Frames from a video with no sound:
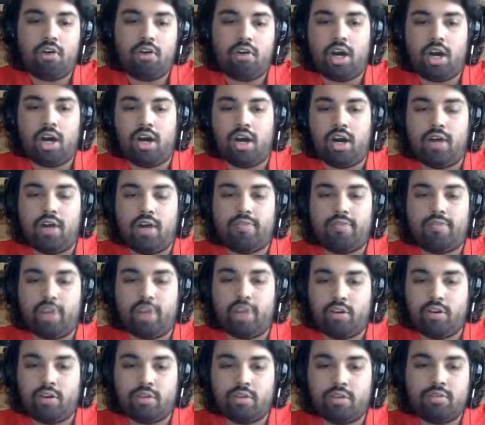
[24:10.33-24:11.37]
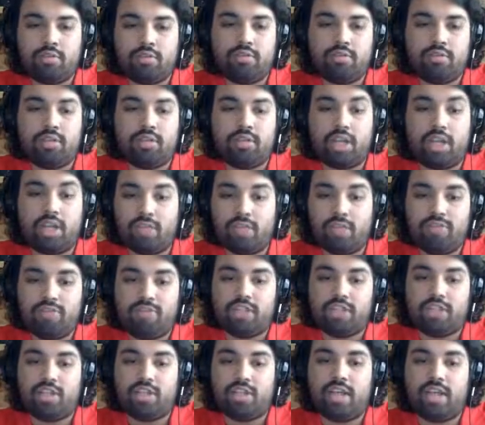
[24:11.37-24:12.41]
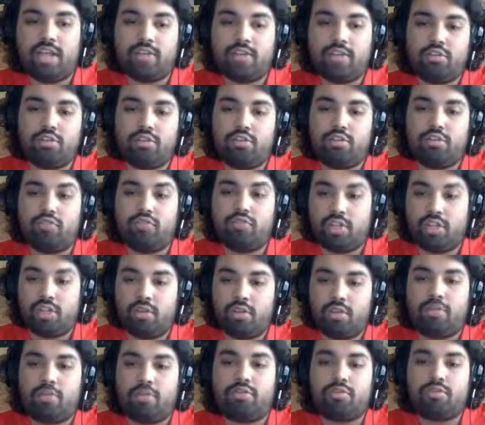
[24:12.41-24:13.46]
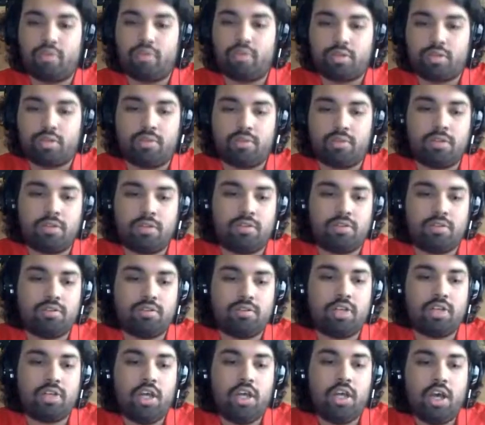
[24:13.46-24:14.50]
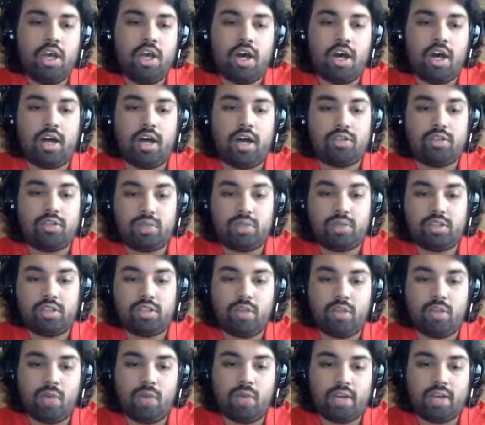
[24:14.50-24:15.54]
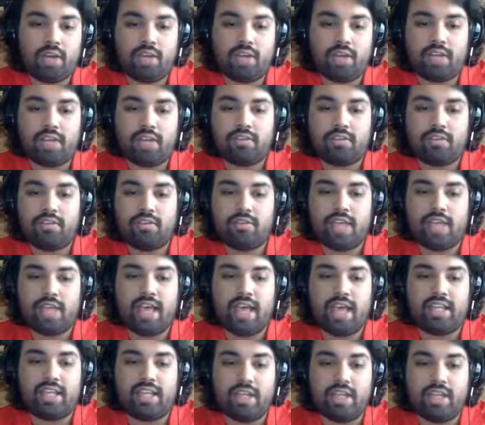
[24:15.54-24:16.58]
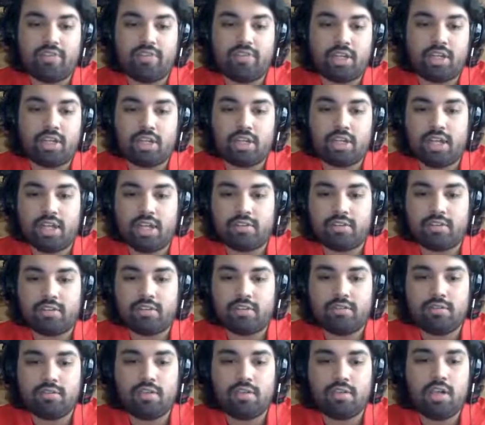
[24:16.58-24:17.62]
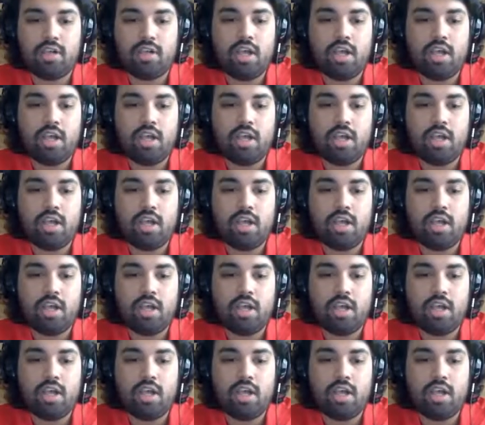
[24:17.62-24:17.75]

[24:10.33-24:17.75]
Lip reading: ferrules, lug compression connectors, ring terminals, fork terminals, twist-on wire connectors, and lever nut connectors,